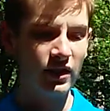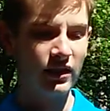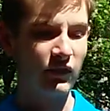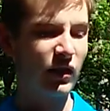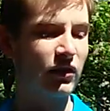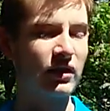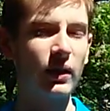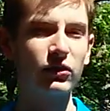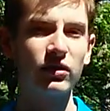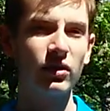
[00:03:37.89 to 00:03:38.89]
They have everything
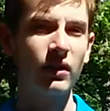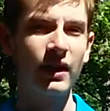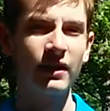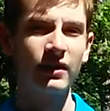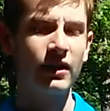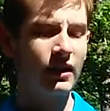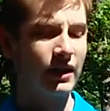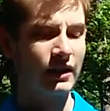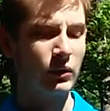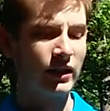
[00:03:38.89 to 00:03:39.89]
else in their line,
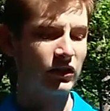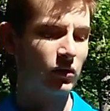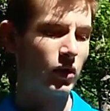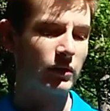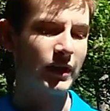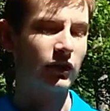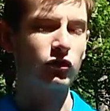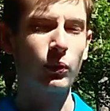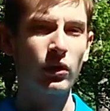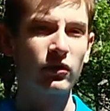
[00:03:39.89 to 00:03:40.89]
and I guess they want to make a
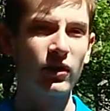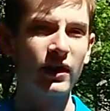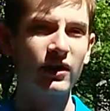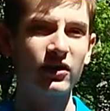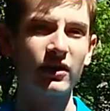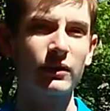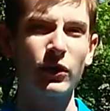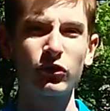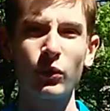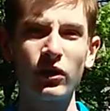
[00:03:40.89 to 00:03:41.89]
sporty fragrance. And like
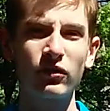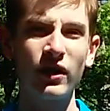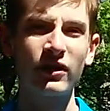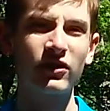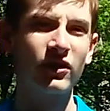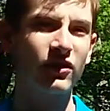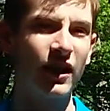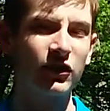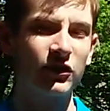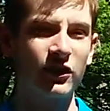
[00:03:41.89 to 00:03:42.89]
most sporty fragrances,
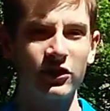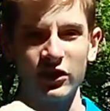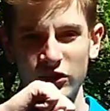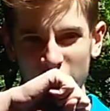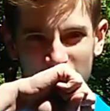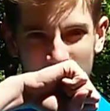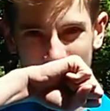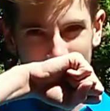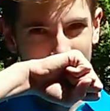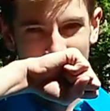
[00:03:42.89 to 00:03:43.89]
yes, this is citrusy,
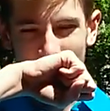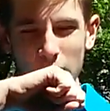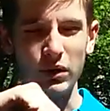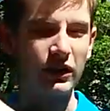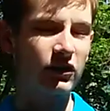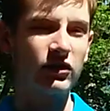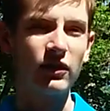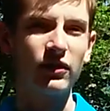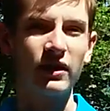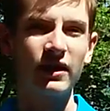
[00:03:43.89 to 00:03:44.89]
but it's
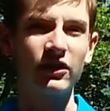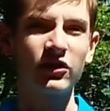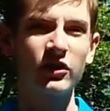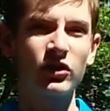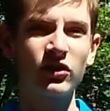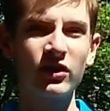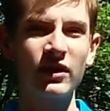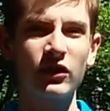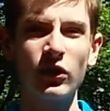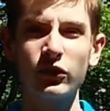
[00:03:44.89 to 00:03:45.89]
different. It's citrusy,
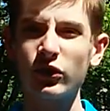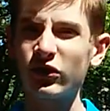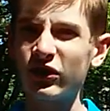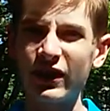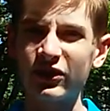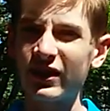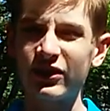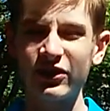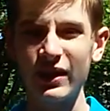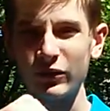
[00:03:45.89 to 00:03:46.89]
it's also sexy at the
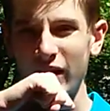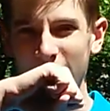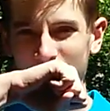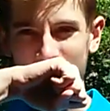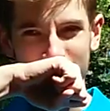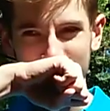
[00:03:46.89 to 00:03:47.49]
same time.